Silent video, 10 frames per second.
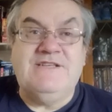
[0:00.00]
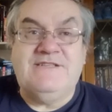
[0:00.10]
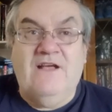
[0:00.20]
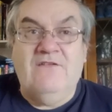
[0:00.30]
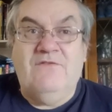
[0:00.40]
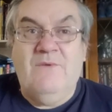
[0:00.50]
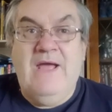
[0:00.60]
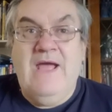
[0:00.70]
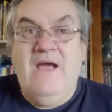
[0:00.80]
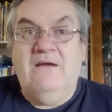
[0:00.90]
itself,
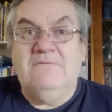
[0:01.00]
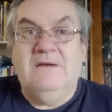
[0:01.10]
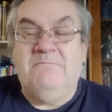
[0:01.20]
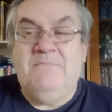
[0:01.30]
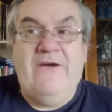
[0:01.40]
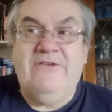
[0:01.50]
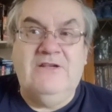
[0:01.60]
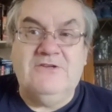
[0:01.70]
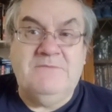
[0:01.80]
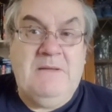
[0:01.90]
where apparently
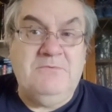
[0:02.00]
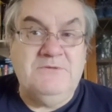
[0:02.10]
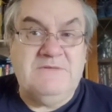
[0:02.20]
a lot of people were